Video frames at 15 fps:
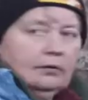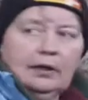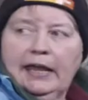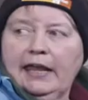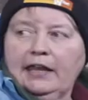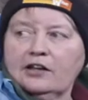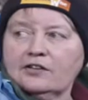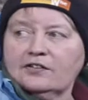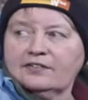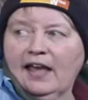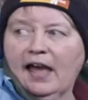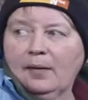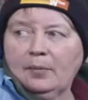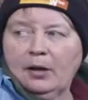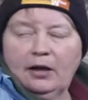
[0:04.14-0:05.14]
Ian and
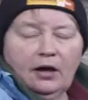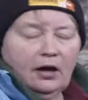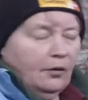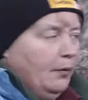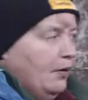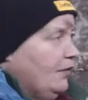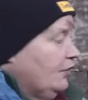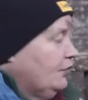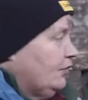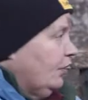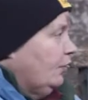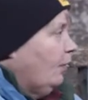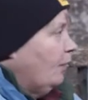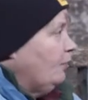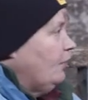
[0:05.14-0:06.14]
Sam are with us
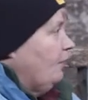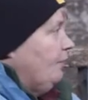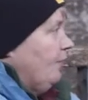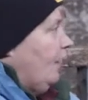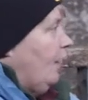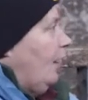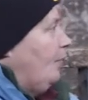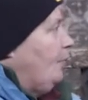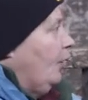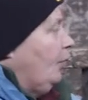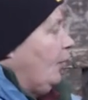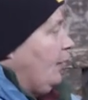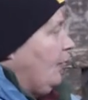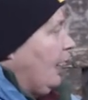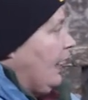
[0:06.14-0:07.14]
who own the farm, but
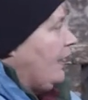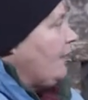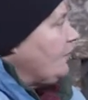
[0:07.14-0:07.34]
we were here